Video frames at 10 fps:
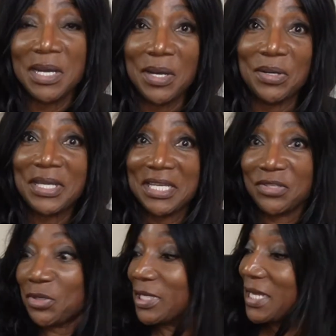Okay,
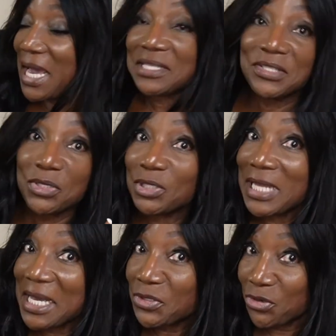so the last thing I'd
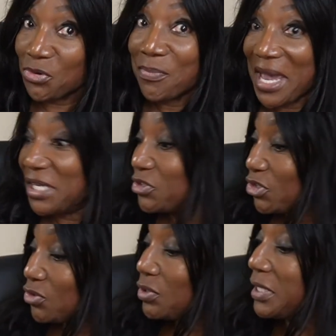like to remind
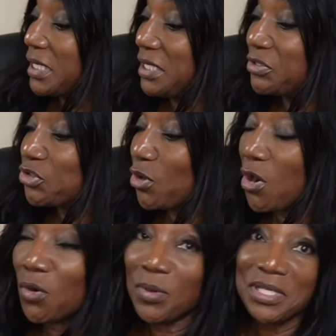you is to
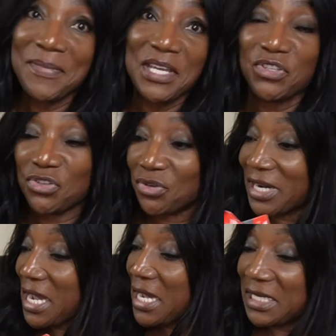always make sure,
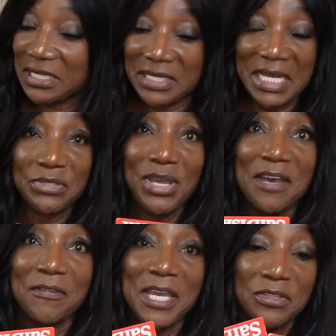guys, that you have
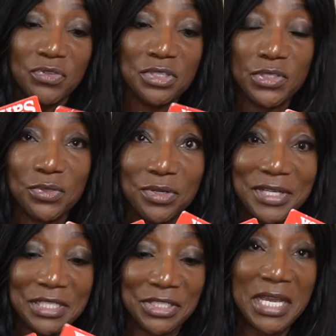extra
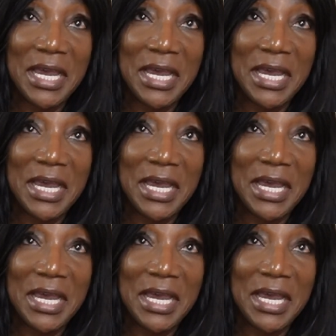storage.